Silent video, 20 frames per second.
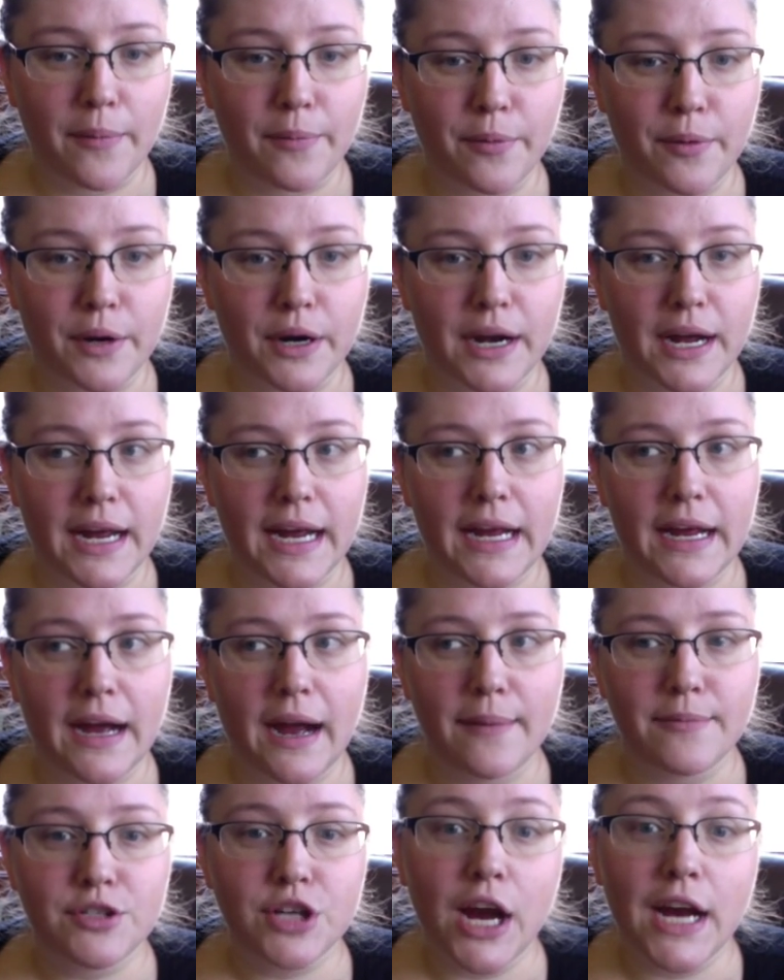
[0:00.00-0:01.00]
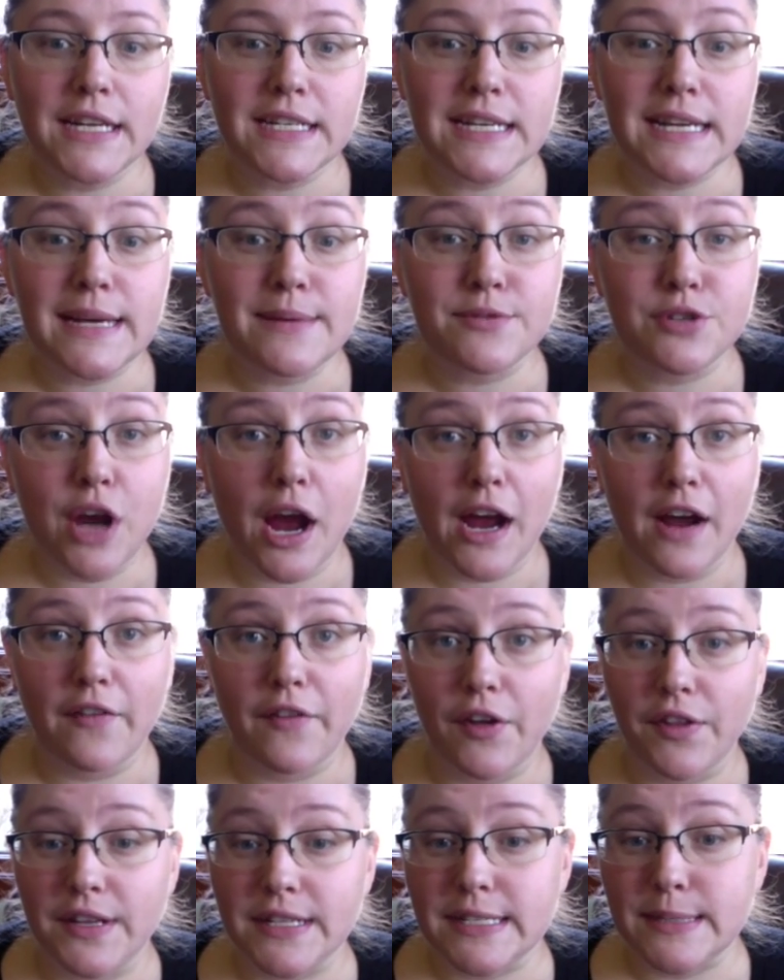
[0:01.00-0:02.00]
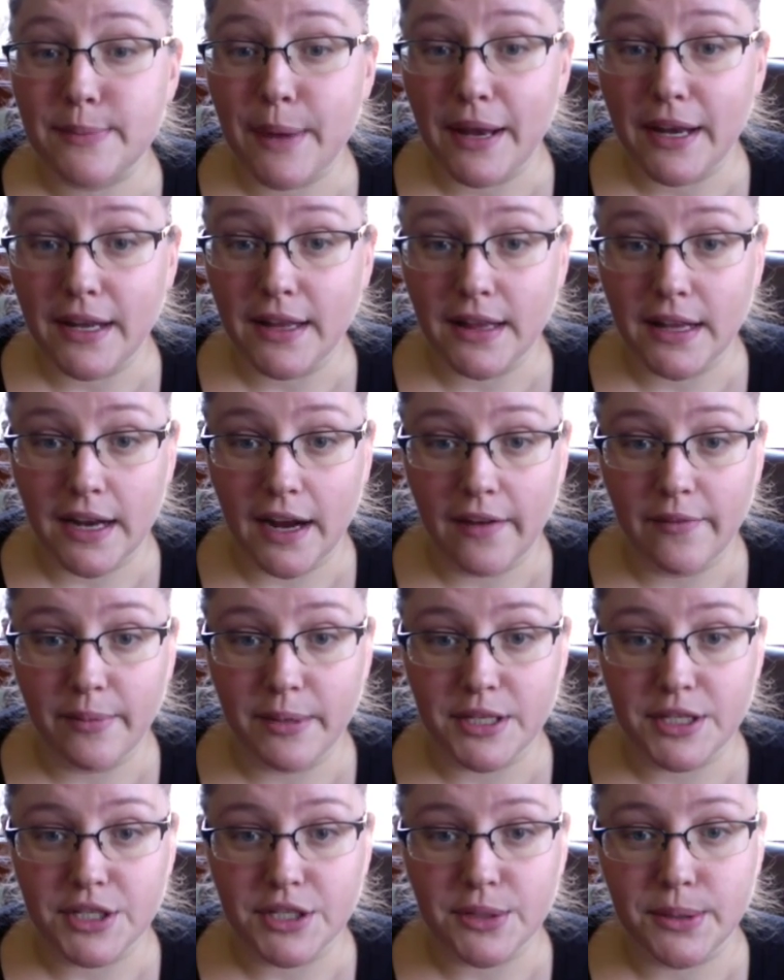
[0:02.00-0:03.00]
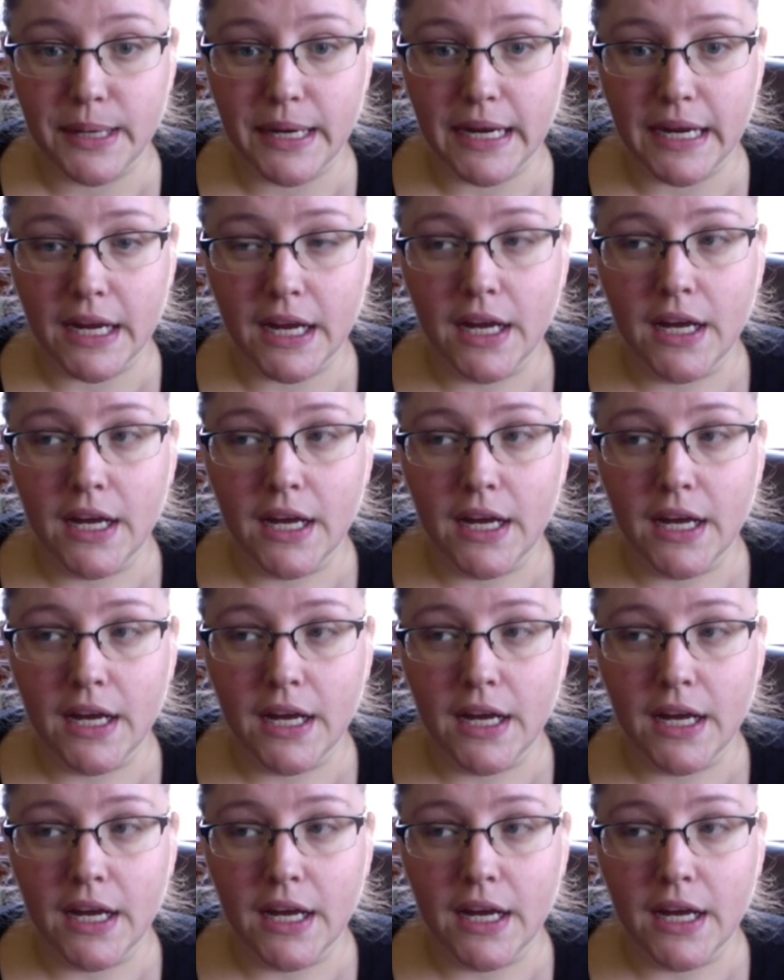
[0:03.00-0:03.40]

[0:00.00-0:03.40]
where I'm trying to keep track of all the spending that I've been doing